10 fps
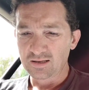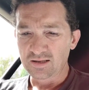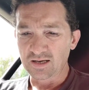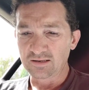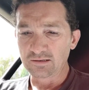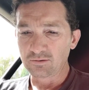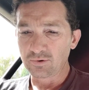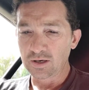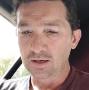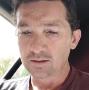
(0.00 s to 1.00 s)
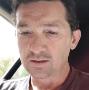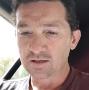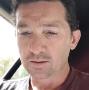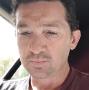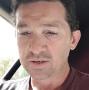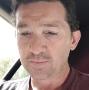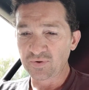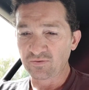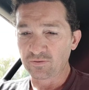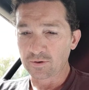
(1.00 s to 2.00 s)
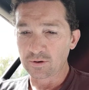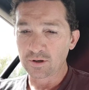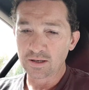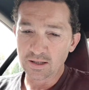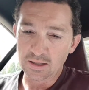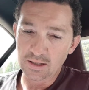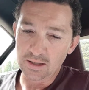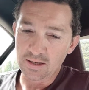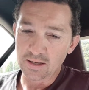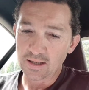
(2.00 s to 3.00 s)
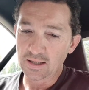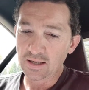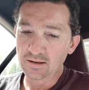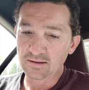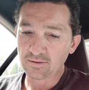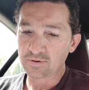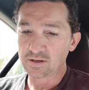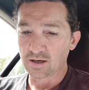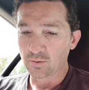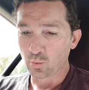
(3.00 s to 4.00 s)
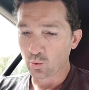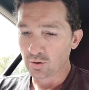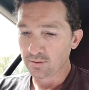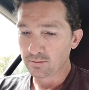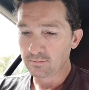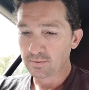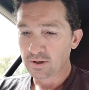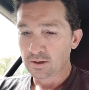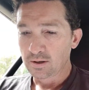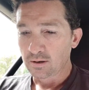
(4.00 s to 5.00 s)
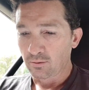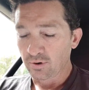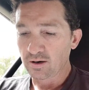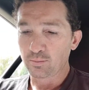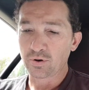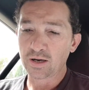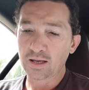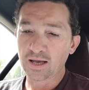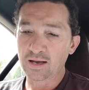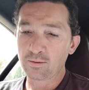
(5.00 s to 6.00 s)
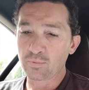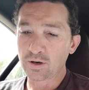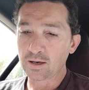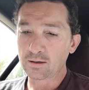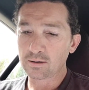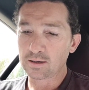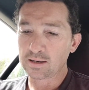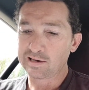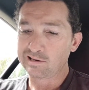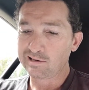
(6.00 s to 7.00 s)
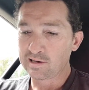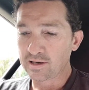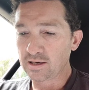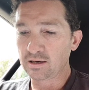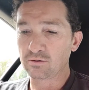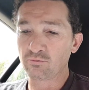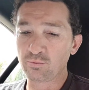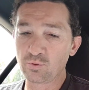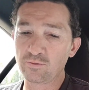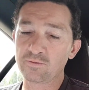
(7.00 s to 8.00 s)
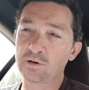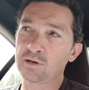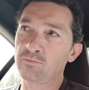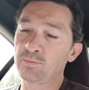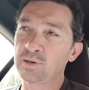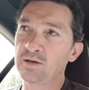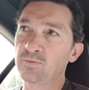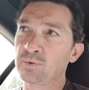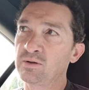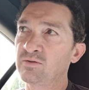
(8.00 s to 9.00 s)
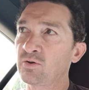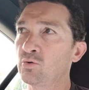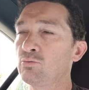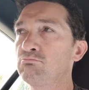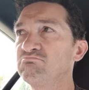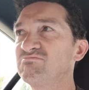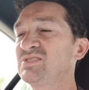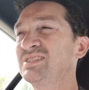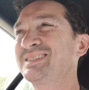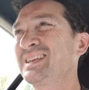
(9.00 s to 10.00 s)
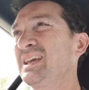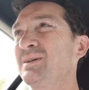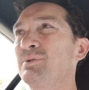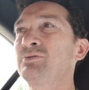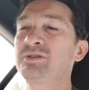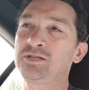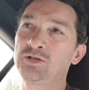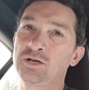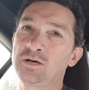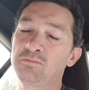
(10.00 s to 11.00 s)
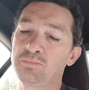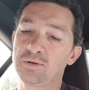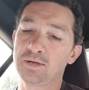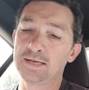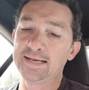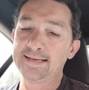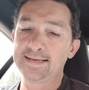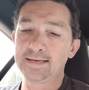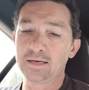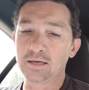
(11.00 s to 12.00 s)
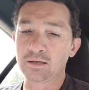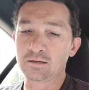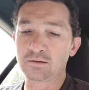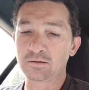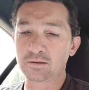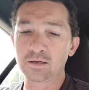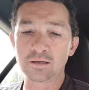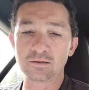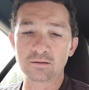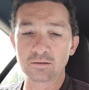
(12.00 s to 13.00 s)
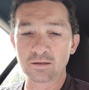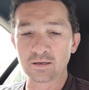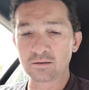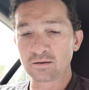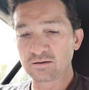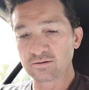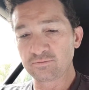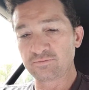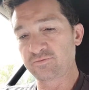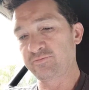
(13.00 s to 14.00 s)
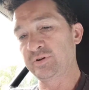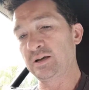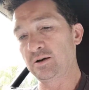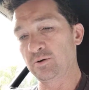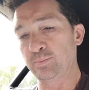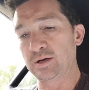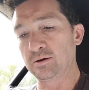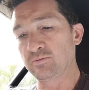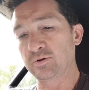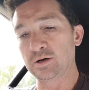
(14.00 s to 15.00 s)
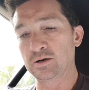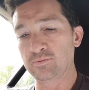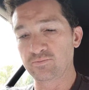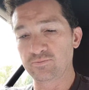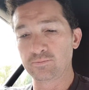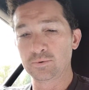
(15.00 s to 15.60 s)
that's it really on the top tips for the 987.1 rear brake handbrake lining removal and replacement. So just think about this job. There's a fair bit of kind of